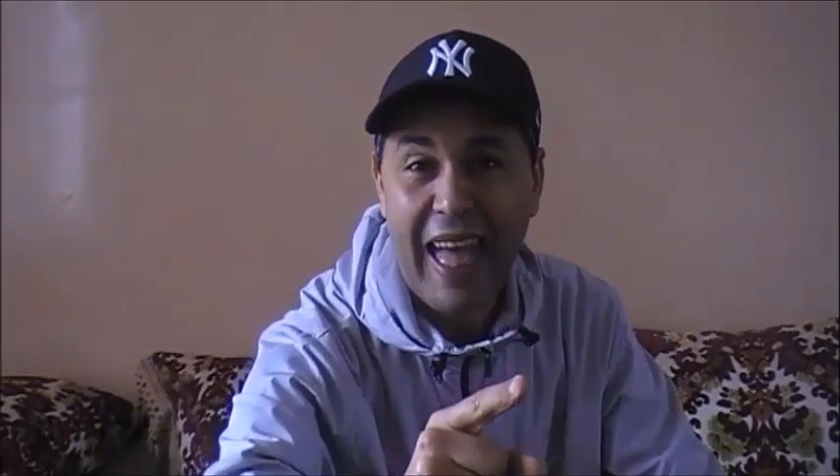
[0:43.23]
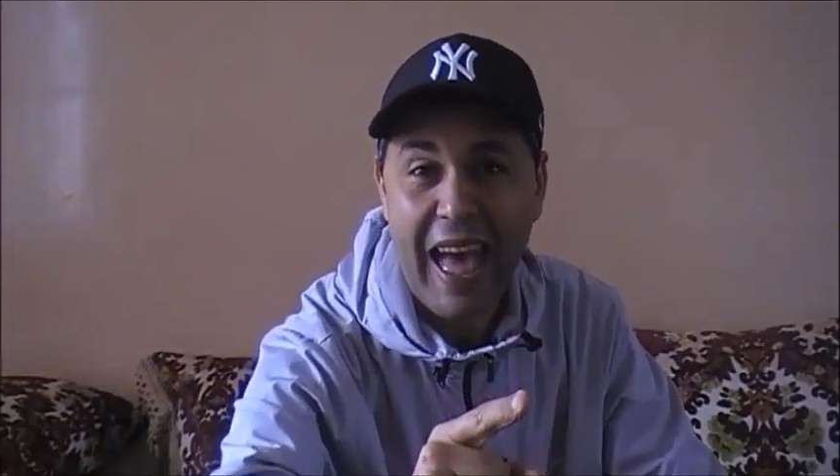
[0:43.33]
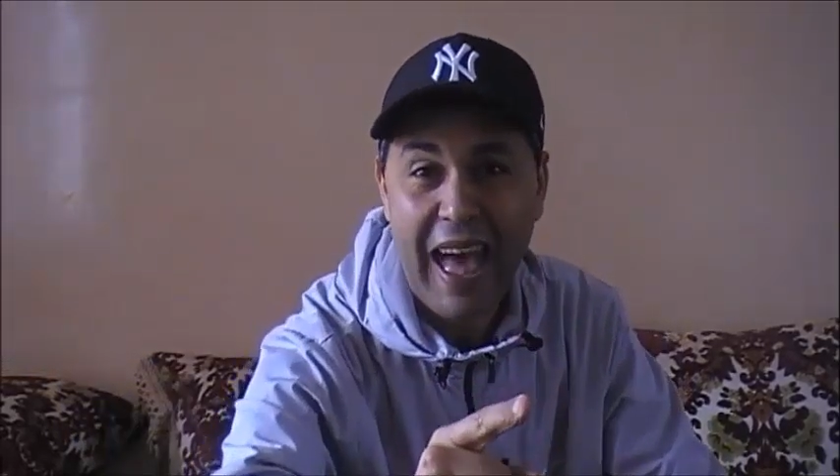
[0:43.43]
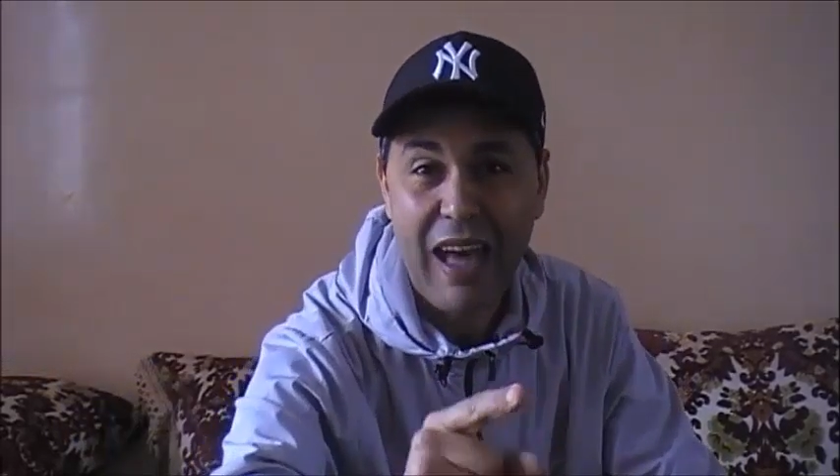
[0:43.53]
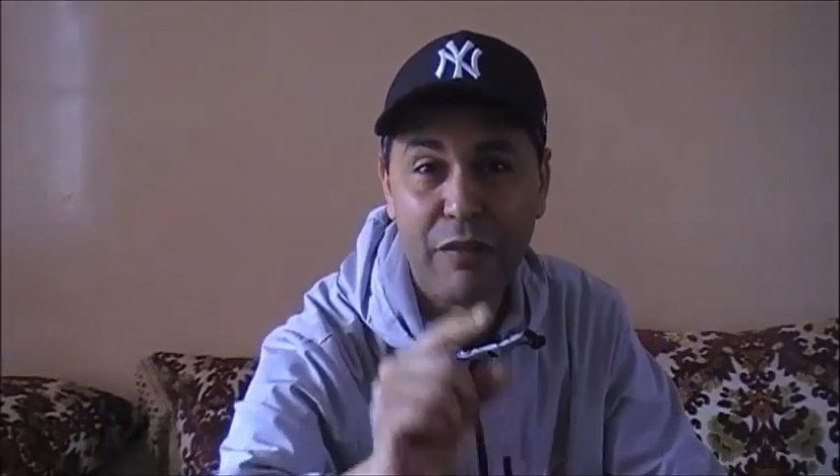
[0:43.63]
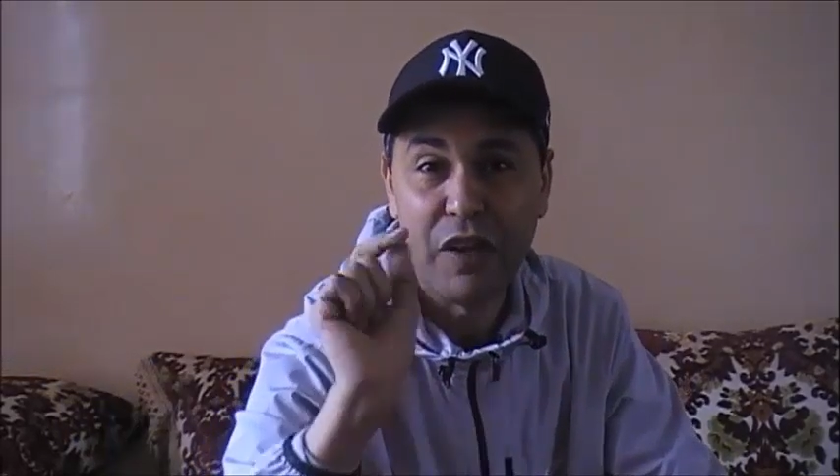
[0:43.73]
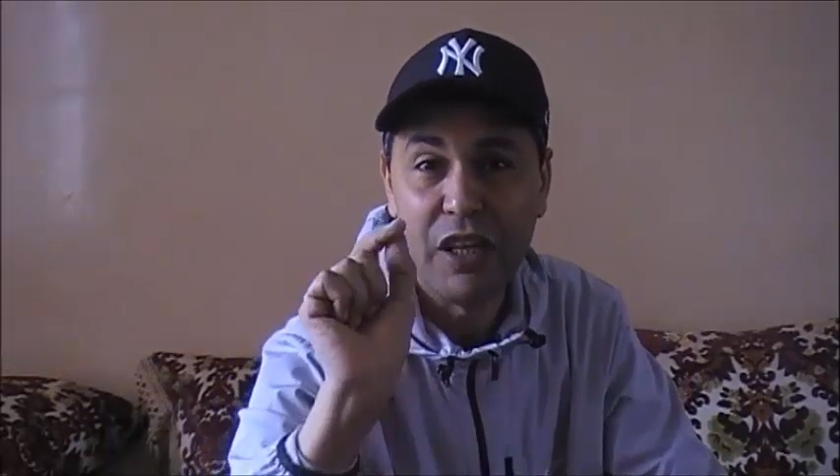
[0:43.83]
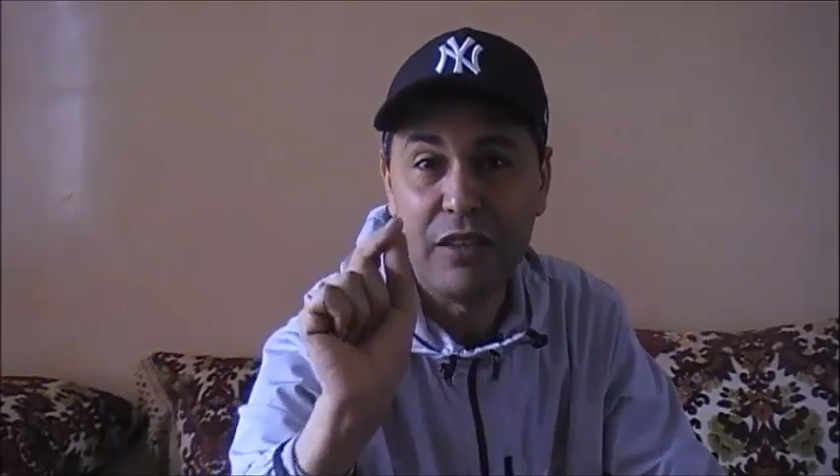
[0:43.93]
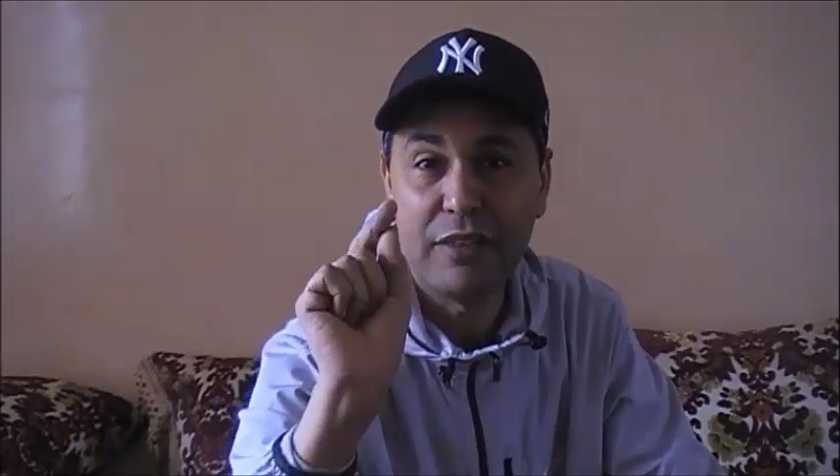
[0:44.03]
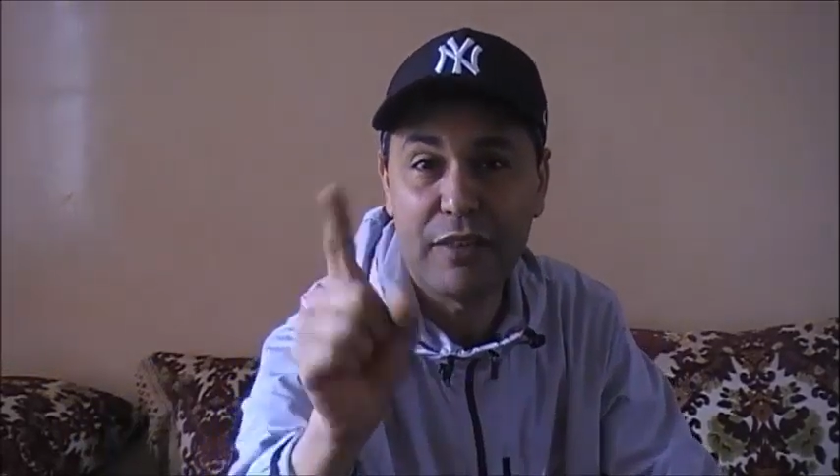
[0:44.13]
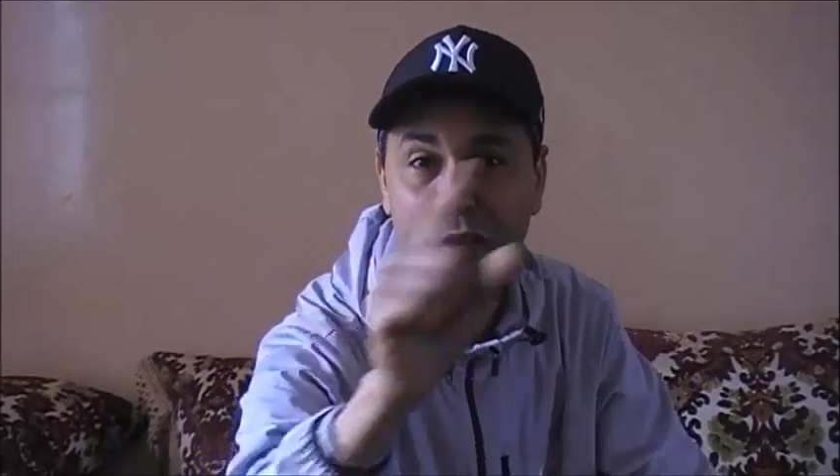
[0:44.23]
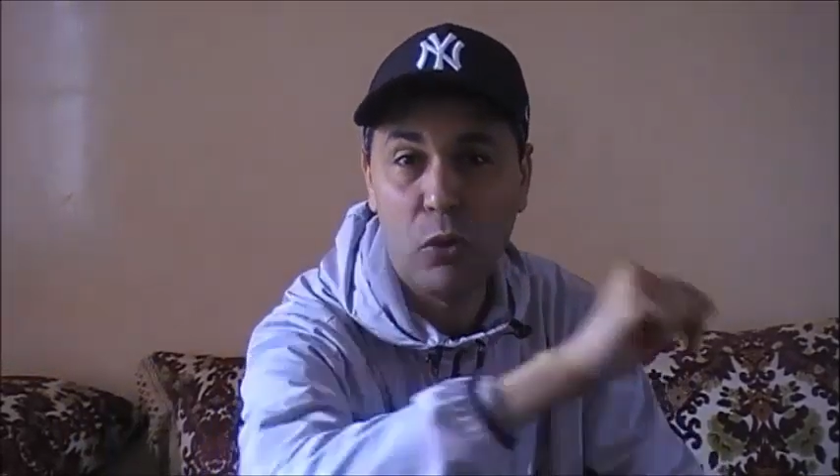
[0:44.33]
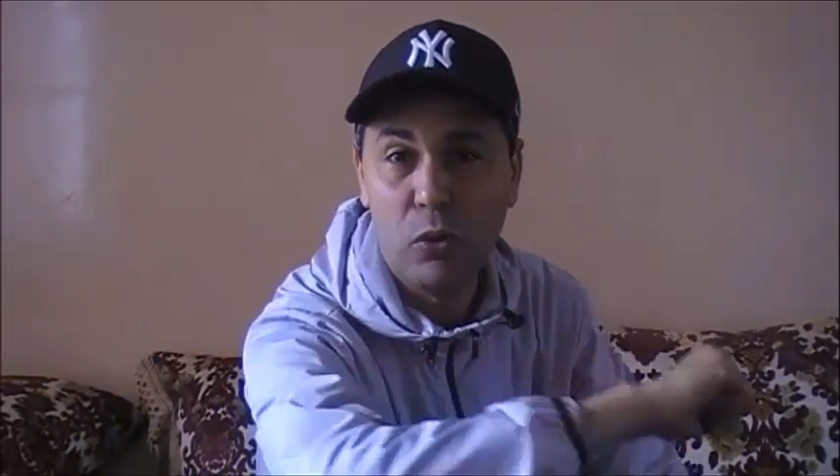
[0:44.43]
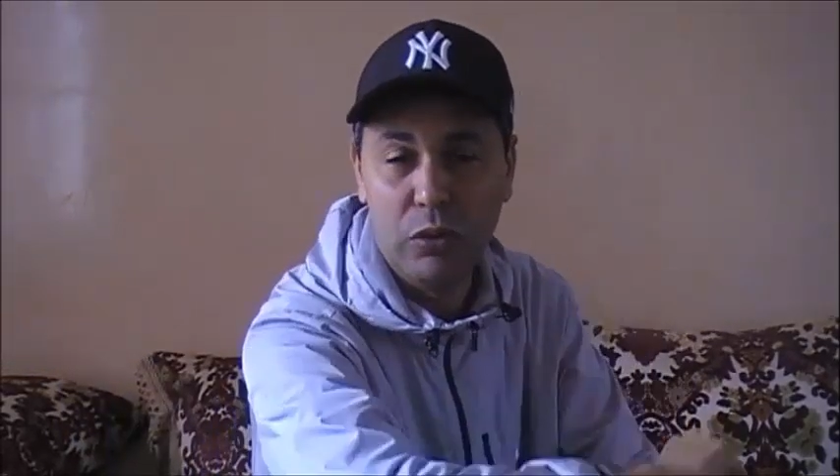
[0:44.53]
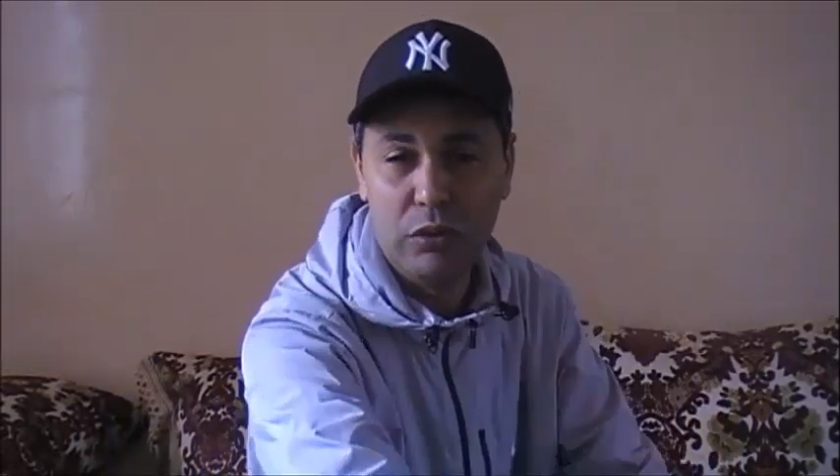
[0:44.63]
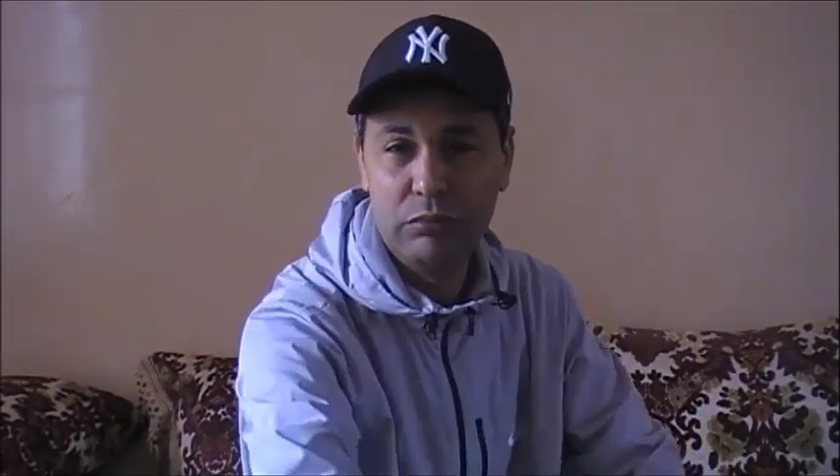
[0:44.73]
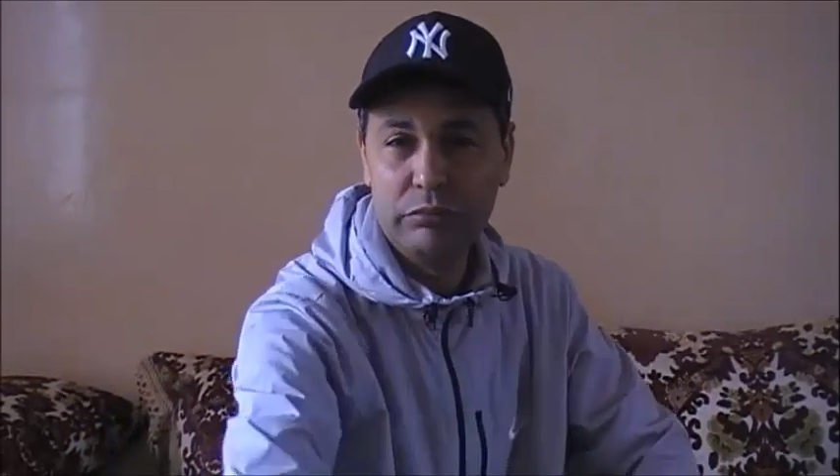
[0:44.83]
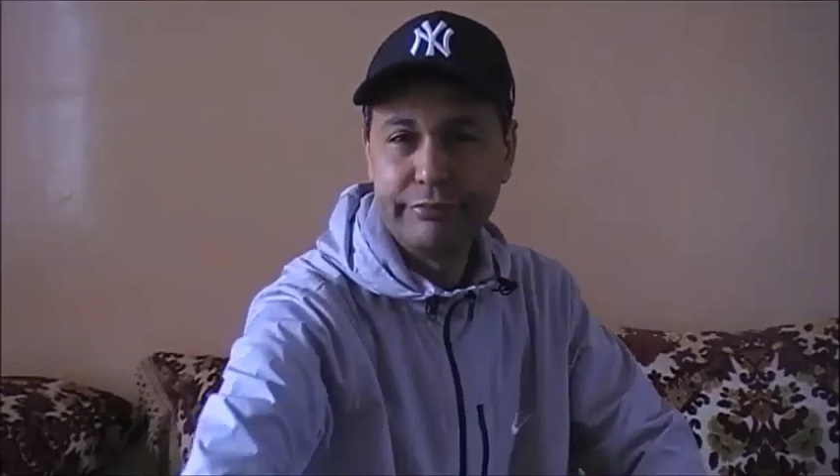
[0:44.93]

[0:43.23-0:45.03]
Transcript: have his school.